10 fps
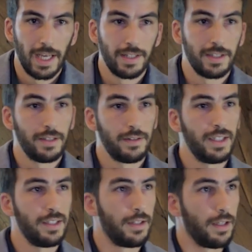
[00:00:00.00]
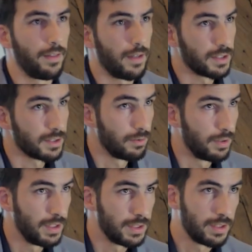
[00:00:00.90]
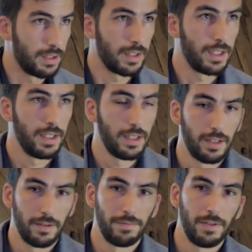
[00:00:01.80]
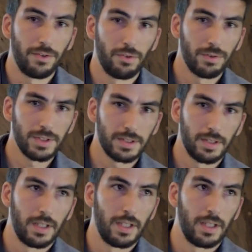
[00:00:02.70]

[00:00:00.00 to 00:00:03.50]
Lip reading: And indeed, thanks to these key features,